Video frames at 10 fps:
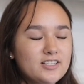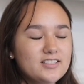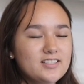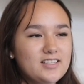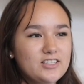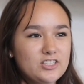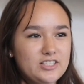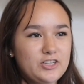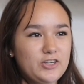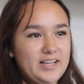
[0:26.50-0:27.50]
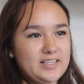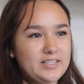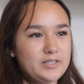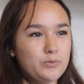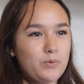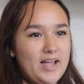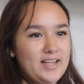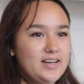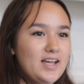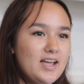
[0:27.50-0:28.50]
is essentially created
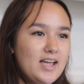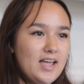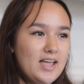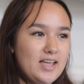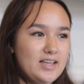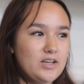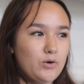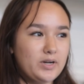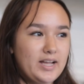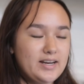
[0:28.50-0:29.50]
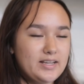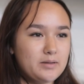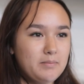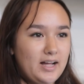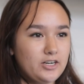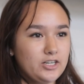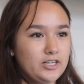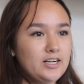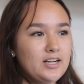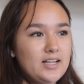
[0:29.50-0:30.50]
when organic
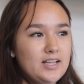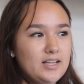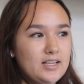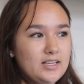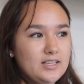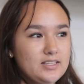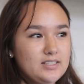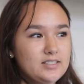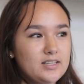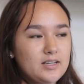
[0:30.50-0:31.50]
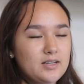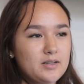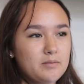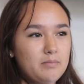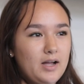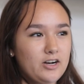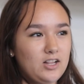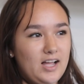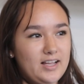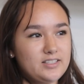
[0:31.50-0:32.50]
matter is
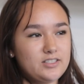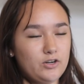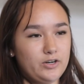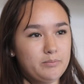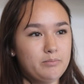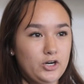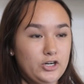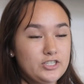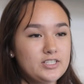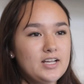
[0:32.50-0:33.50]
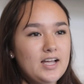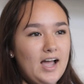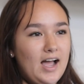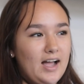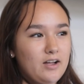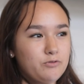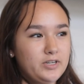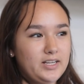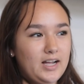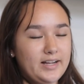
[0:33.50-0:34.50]
pyrolyzed or burned at a
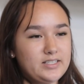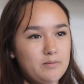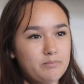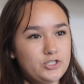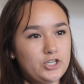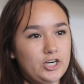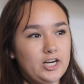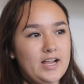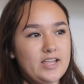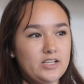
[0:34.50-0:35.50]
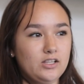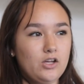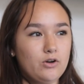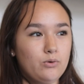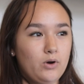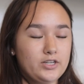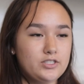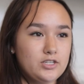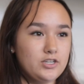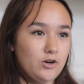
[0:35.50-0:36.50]
really high temperature in a low or
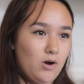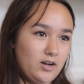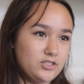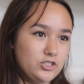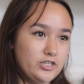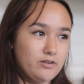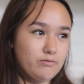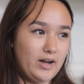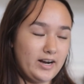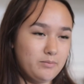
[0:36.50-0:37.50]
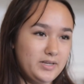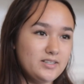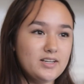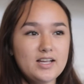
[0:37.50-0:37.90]
to no oxygen environment,